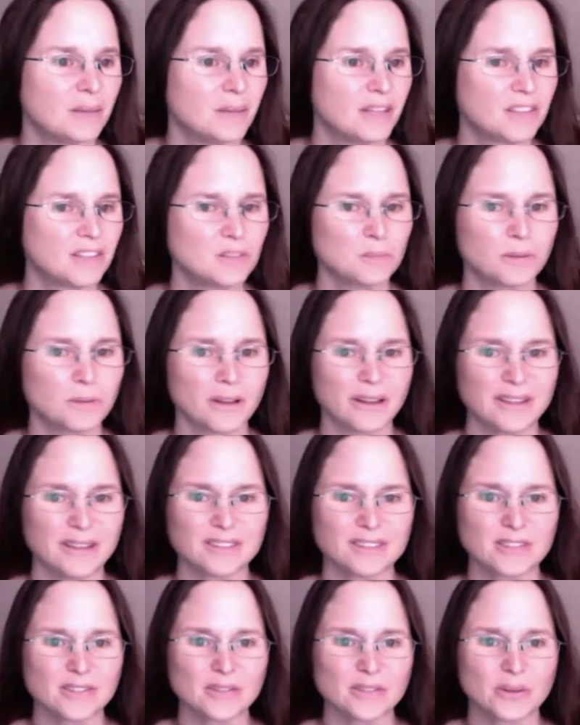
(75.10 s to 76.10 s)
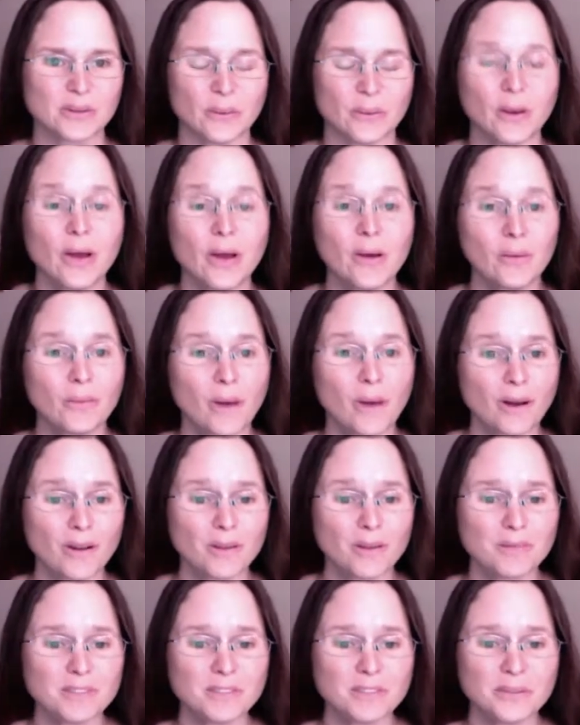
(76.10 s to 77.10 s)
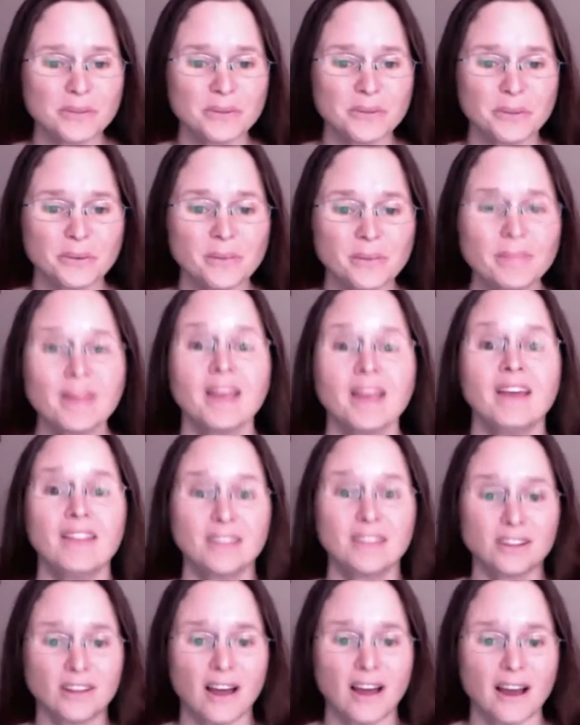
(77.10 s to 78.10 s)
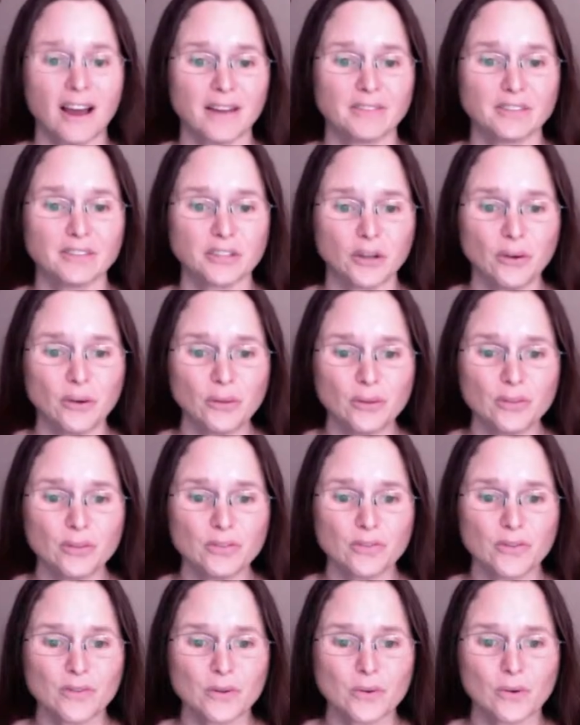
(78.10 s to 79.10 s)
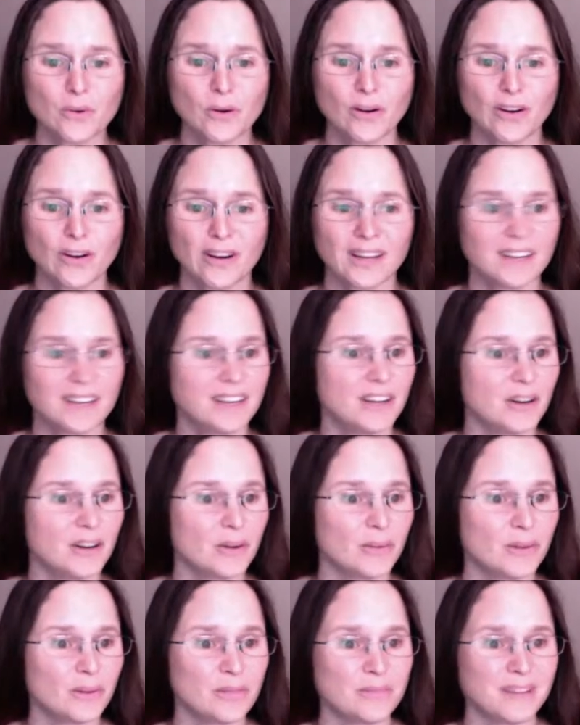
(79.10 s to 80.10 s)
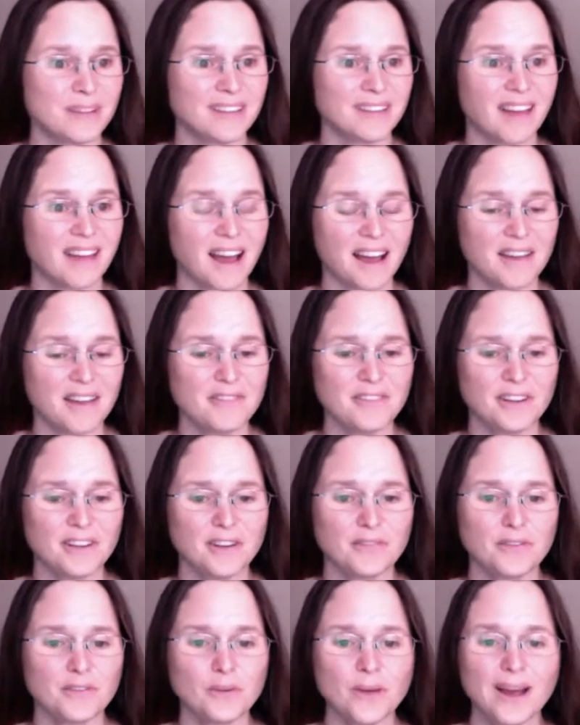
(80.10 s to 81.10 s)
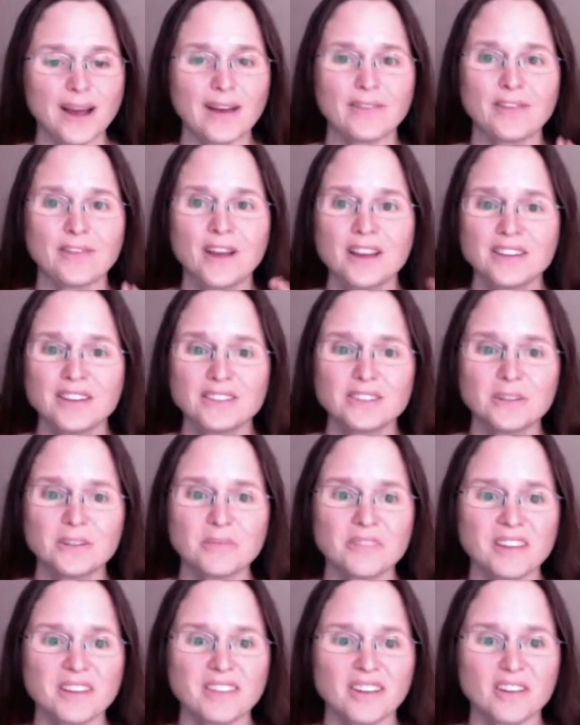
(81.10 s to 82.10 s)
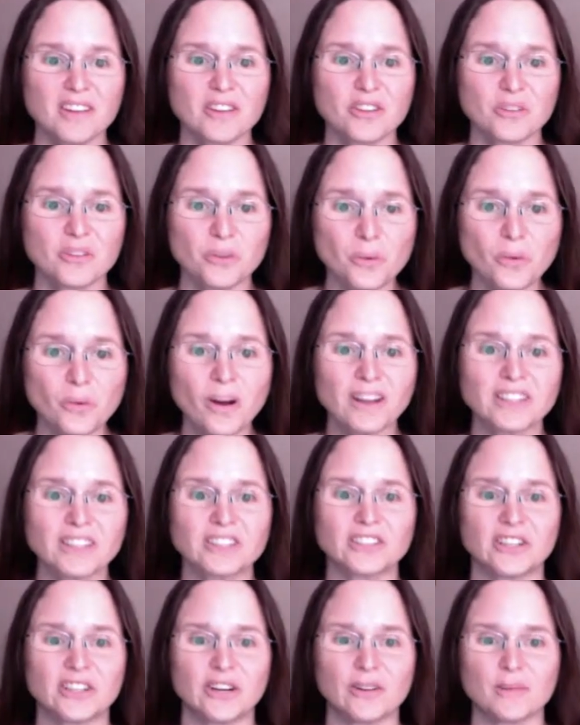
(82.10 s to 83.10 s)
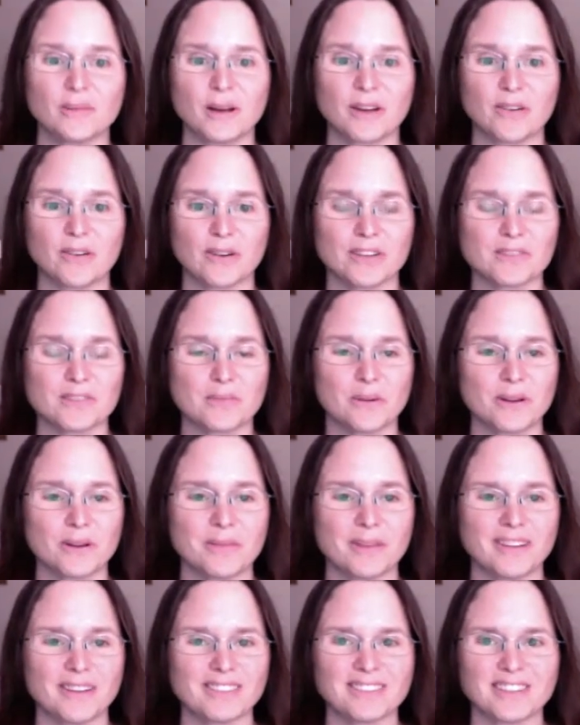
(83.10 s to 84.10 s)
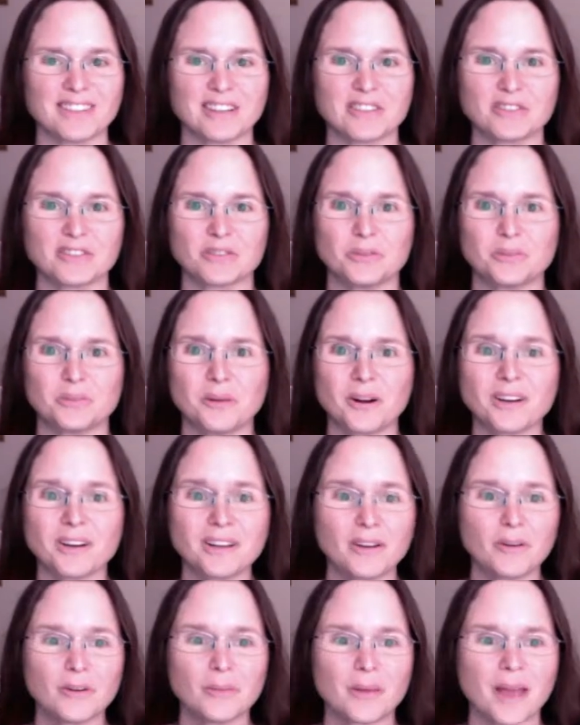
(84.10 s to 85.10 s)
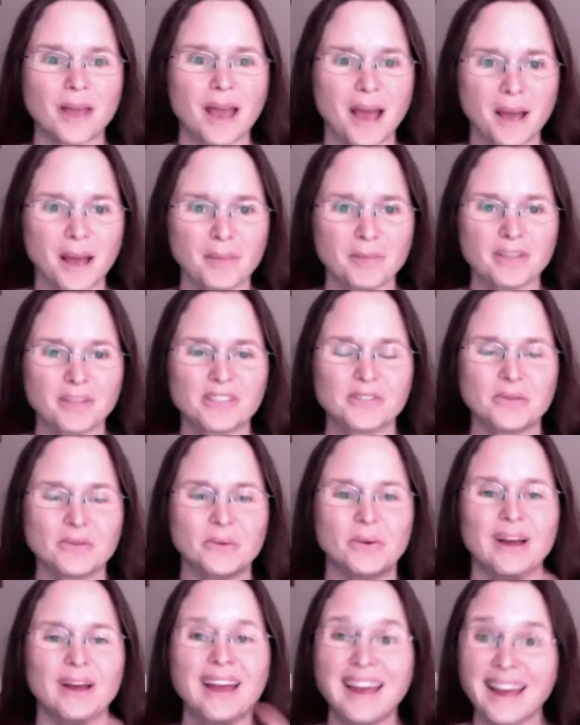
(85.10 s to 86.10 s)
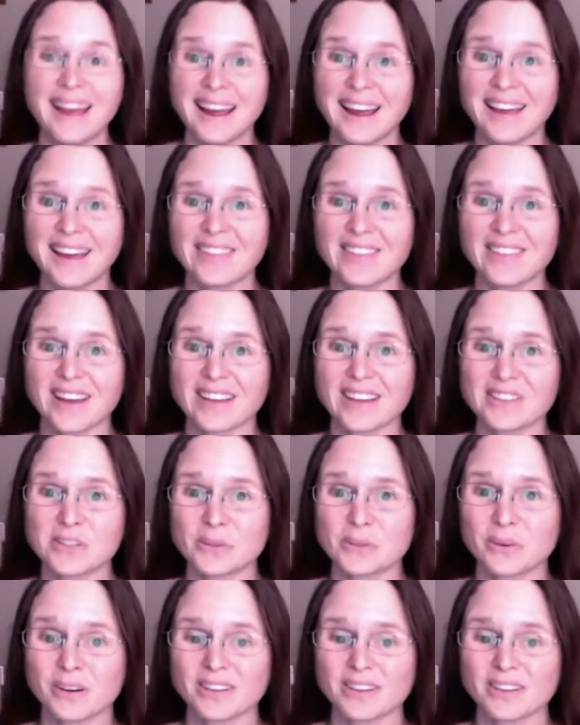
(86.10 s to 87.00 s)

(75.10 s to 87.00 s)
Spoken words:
place. So welcome to the live show, those of you who are in here with me live. And if you have something that you want to share about Great Smoky Mountains National Park, I'll be happy to add that to our